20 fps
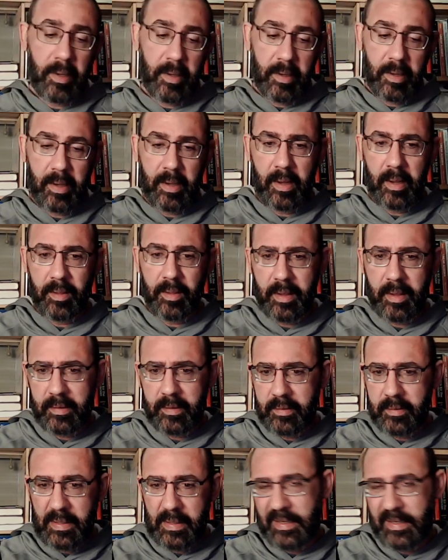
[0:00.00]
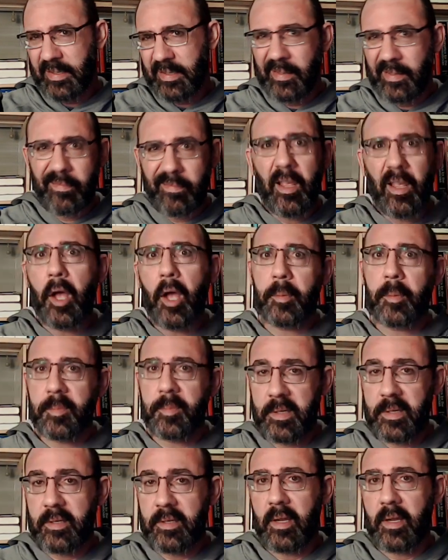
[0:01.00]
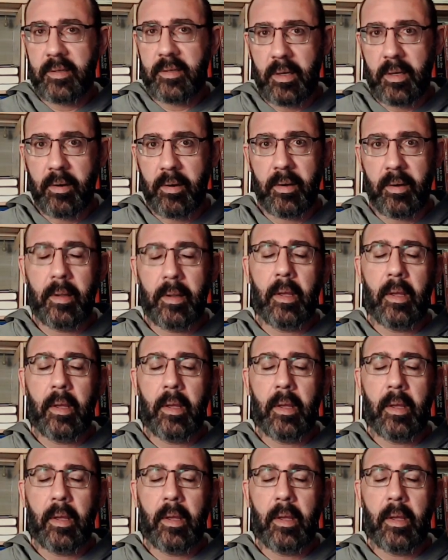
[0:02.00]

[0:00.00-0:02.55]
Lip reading: that it just helps me stay centered.